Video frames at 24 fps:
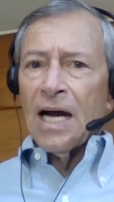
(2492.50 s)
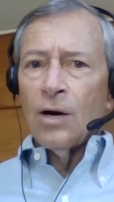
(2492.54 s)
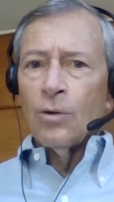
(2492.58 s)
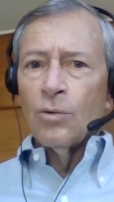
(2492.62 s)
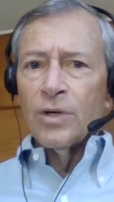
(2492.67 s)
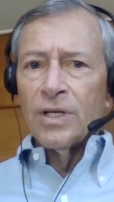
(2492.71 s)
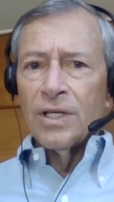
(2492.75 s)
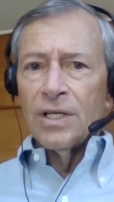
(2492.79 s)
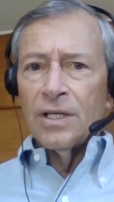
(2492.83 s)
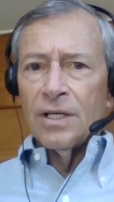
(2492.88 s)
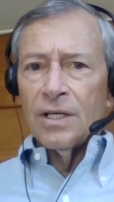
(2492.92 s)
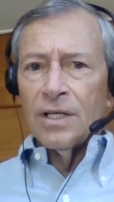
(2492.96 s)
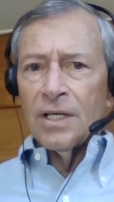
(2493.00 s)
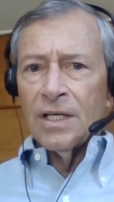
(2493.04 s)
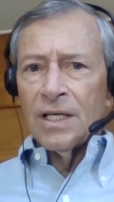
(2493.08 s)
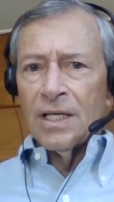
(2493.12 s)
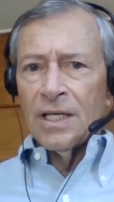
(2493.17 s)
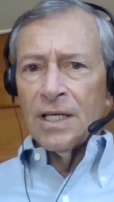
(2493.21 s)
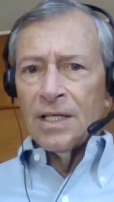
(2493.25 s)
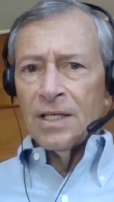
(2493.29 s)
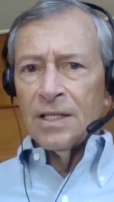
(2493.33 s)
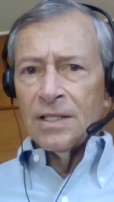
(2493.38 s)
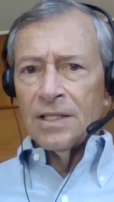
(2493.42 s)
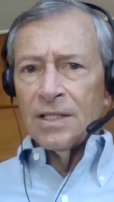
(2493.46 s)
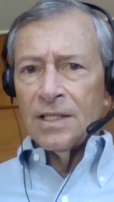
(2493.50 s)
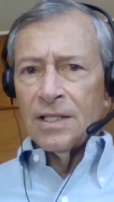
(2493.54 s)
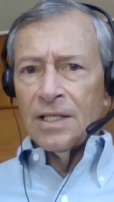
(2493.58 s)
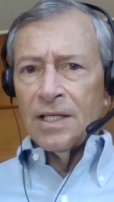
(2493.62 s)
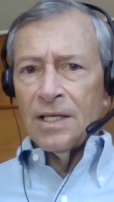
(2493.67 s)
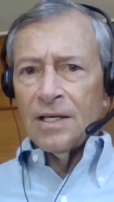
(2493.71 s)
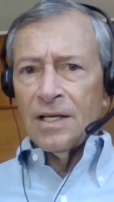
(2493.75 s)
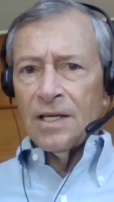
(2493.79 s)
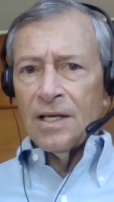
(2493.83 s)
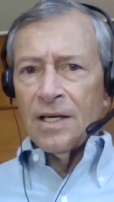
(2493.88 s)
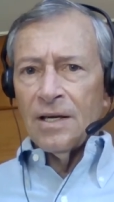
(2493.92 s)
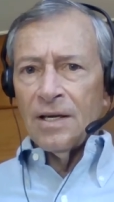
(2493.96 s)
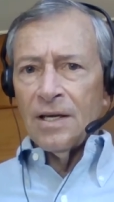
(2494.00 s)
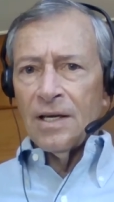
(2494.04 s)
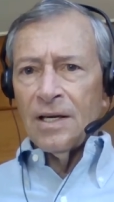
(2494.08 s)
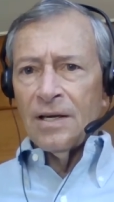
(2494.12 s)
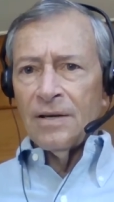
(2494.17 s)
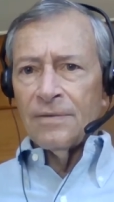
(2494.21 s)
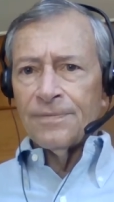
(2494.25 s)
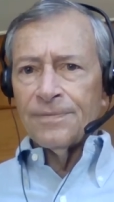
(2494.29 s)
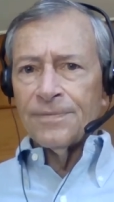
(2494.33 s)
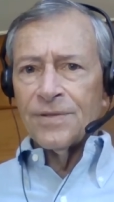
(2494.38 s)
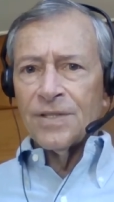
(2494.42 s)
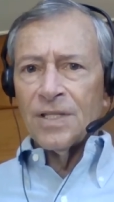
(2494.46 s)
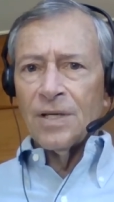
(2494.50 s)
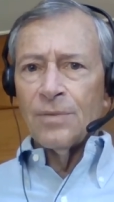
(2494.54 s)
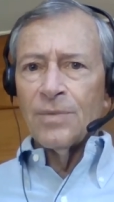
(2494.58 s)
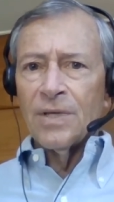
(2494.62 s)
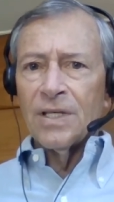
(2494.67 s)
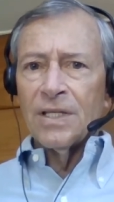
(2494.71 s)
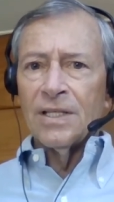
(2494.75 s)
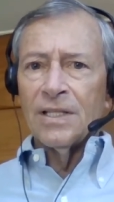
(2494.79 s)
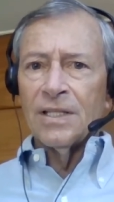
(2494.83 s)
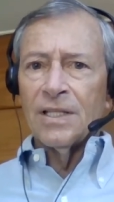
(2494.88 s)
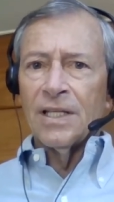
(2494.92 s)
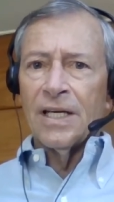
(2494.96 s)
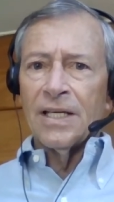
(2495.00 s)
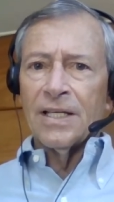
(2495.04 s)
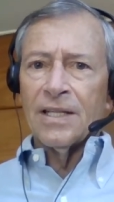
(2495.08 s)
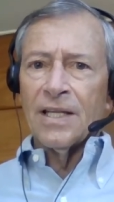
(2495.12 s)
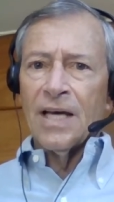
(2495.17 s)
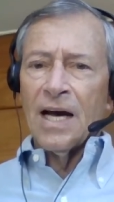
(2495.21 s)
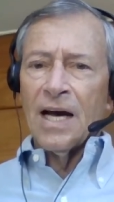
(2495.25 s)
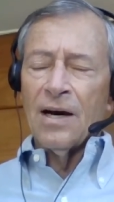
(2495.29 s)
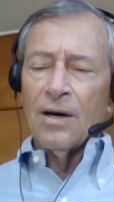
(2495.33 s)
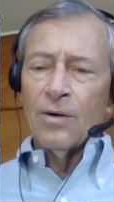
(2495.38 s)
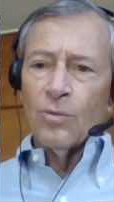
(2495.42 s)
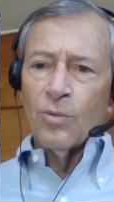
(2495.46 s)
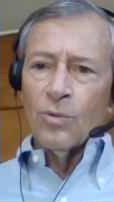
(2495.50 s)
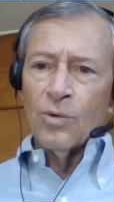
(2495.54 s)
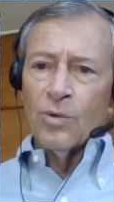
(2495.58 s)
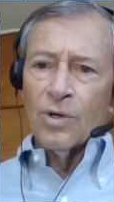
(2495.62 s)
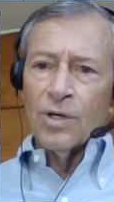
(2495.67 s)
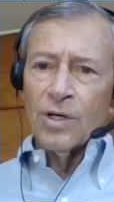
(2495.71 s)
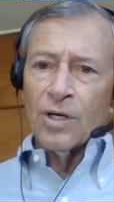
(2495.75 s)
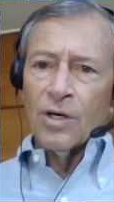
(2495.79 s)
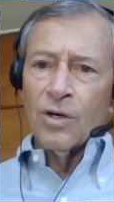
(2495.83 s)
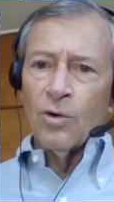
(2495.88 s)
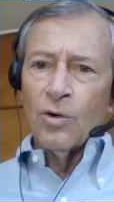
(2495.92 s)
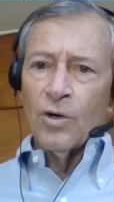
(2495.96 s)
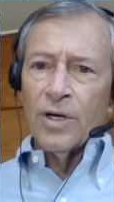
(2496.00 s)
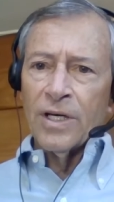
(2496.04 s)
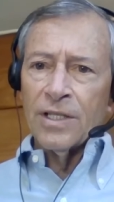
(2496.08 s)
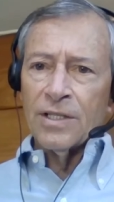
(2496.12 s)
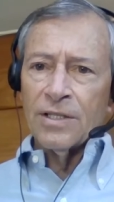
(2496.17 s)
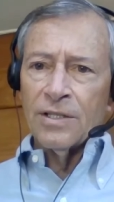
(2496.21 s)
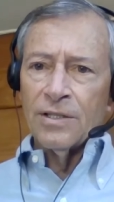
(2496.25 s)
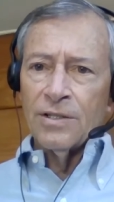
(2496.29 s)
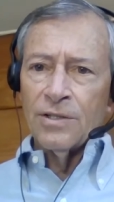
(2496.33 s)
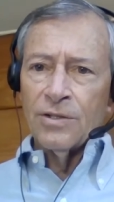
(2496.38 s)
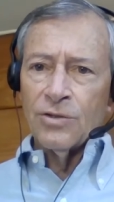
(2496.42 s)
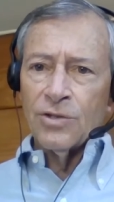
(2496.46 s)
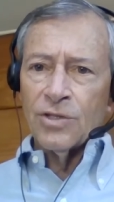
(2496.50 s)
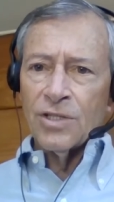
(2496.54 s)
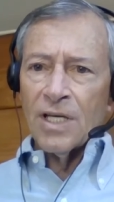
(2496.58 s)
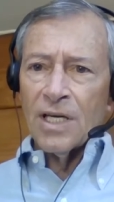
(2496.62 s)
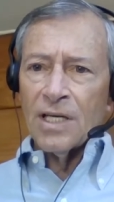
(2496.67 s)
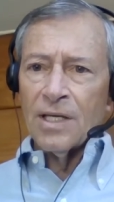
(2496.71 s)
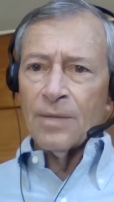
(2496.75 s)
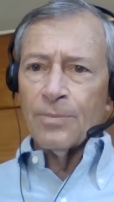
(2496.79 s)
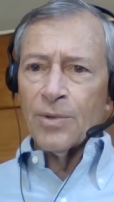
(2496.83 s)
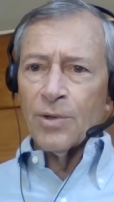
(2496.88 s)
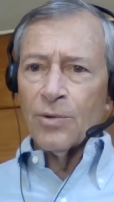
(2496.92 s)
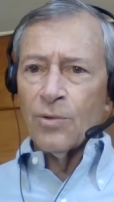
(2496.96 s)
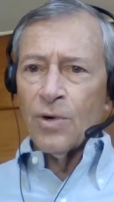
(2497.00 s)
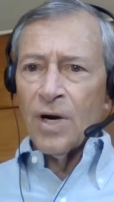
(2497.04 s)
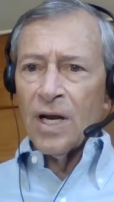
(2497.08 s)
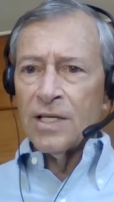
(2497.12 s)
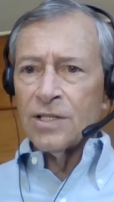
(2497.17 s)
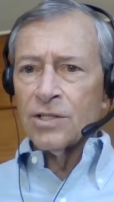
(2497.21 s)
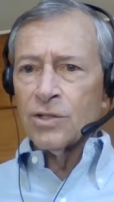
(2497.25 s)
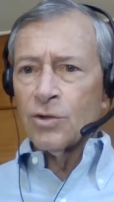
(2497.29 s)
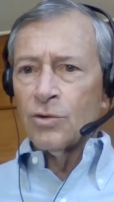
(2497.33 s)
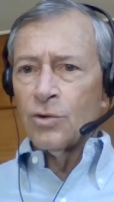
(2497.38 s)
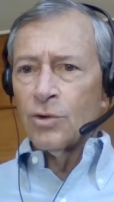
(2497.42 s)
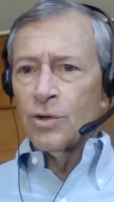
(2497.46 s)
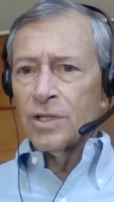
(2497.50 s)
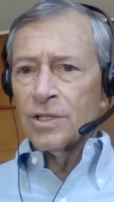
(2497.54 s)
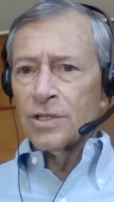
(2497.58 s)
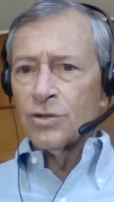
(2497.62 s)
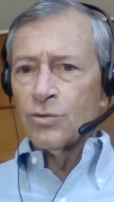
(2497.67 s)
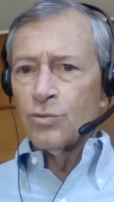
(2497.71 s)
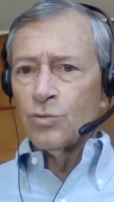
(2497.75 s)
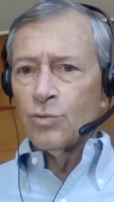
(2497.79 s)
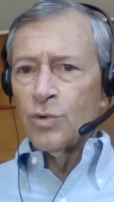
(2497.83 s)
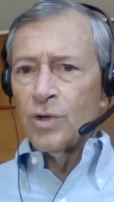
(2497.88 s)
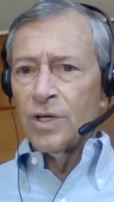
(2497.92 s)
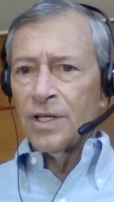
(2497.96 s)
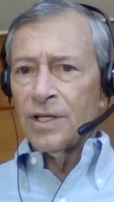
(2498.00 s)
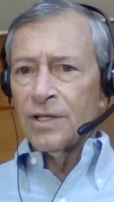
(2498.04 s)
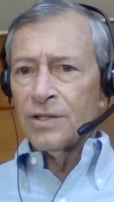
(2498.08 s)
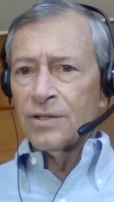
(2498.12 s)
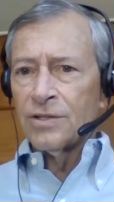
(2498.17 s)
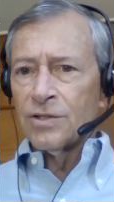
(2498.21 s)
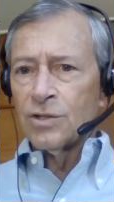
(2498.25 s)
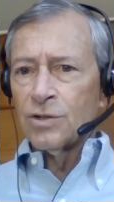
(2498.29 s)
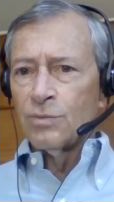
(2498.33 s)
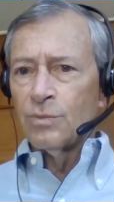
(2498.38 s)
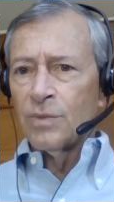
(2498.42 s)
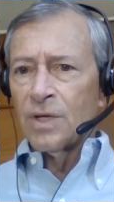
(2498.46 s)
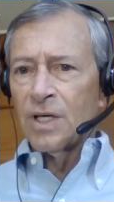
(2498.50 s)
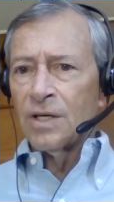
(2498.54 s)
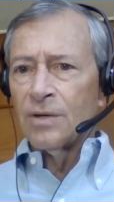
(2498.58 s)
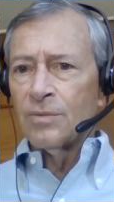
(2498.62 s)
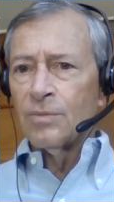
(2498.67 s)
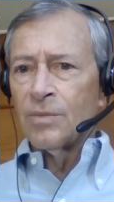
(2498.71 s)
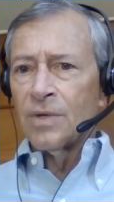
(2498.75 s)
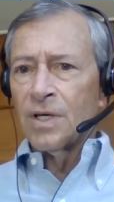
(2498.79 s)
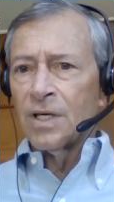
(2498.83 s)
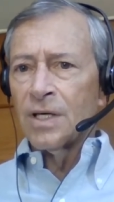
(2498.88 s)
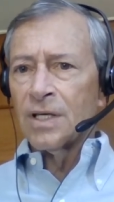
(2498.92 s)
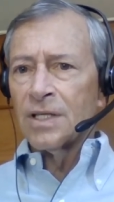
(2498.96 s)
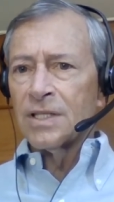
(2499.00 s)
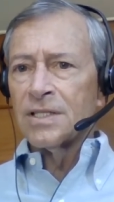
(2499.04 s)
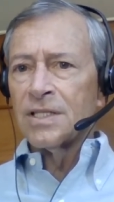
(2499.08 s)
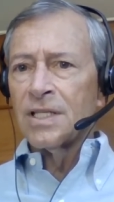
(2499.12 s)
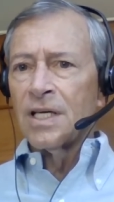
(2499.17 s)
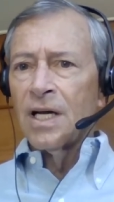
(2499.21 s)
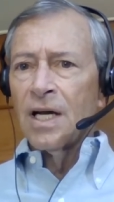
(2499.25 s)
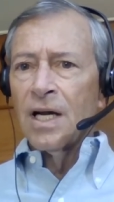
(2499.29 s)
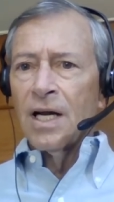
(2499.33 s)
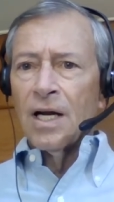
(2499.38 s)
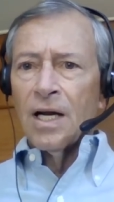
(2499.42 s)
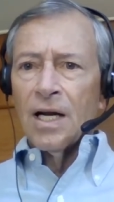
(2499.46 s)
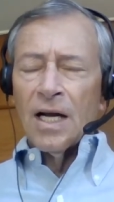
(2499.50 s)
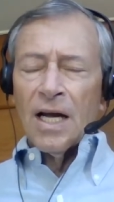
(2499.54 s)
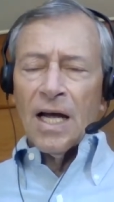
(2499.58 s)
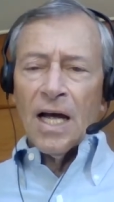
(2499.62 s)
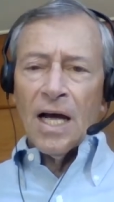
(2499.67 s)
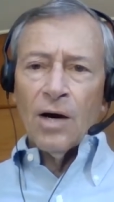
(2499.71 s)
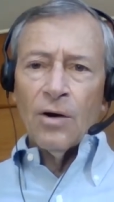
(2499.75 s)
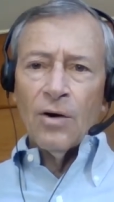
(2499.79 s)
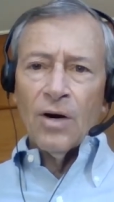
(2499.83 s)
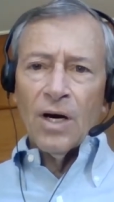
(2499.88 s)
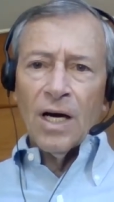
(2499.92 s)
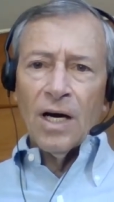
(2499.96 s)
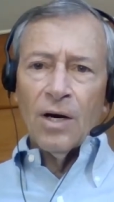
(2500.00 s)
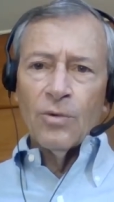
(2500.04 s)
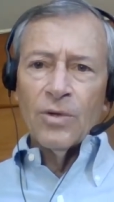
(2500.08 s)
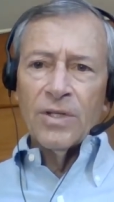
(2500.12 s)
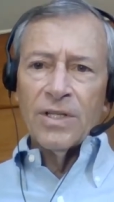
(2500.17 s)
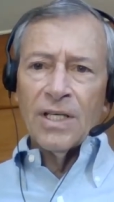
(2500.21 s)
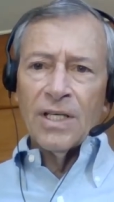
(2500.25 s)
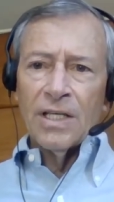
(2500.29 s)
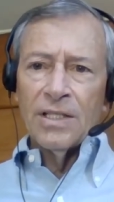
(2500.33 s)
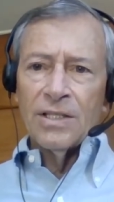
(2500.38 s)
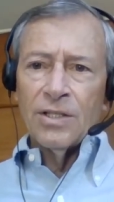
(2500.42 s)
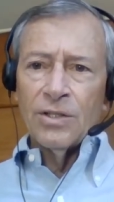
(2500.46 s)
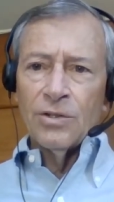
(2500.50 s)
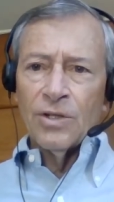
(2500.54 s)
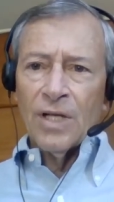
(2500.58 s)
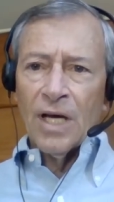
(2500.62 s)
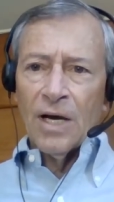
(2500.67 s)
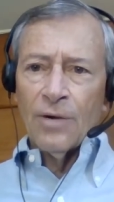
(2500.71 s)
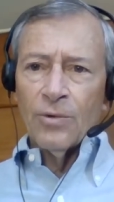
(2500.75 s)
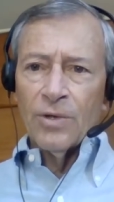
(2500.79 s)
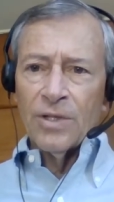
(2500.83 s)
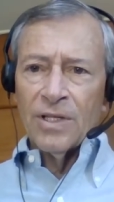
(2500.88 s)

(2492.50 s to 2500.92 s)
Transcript: how would, if somebody like that were going to set up a race course with Smart Marks, how would they do that?